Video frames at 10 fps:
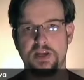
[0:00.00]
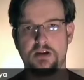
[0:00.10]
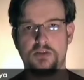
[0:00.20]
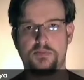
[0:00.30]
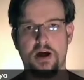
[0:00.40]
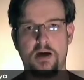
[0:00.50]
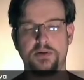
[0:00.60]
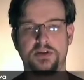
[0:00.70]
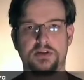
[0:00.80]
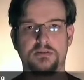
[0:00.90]
another
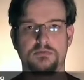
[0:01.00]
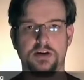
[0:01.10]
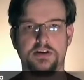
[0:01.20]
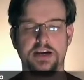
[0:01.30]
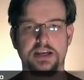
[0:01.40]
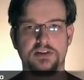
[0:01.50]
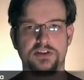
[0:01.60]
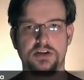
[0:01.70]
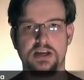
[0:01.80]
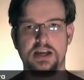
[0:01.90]
popular rendering
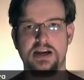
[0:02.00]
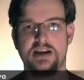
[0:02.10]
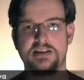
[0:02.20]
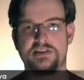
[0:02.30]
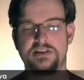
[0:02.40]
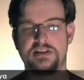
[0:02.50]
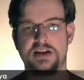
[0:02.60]
engine, has just